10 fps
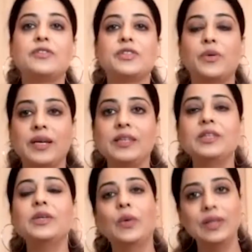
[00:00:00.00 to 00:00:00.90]
So I
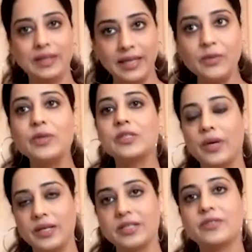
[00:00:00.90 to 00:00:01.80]
think the whole thing was
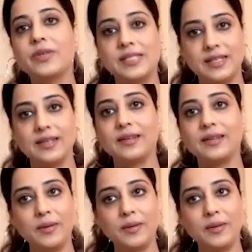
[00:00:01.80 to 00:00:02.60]
quite interesting.